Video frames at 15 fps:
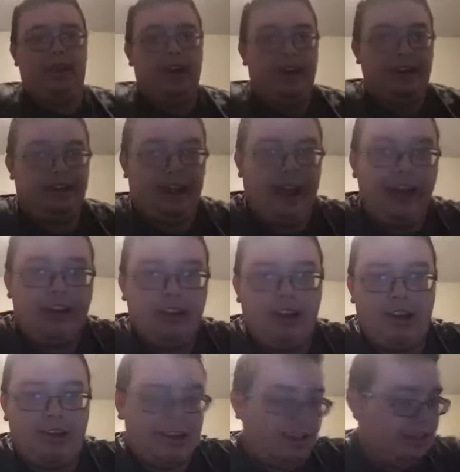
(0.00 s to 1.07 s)
King
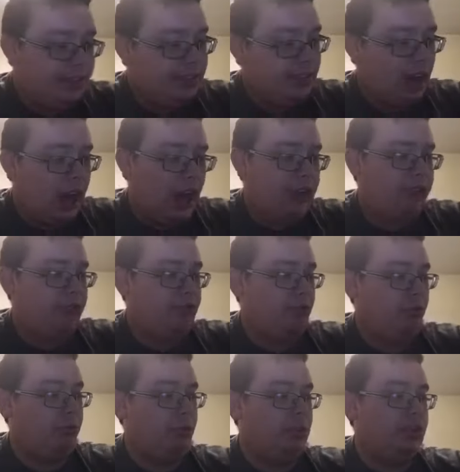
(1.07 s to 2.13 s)
Kong-sized
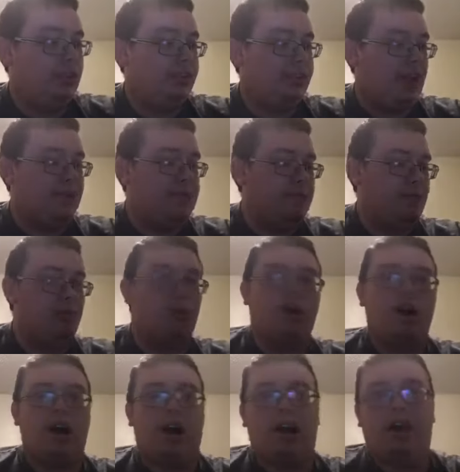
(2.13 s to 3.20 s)
gorilla named
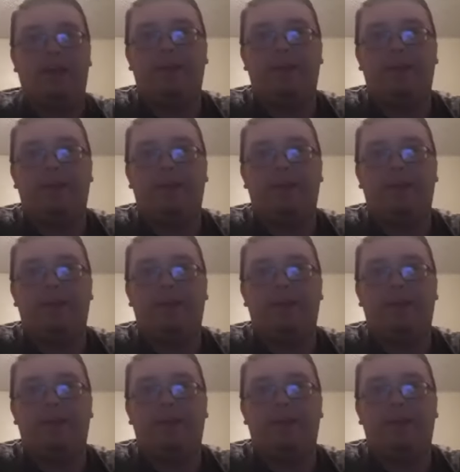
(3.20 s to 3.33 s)
Grodd.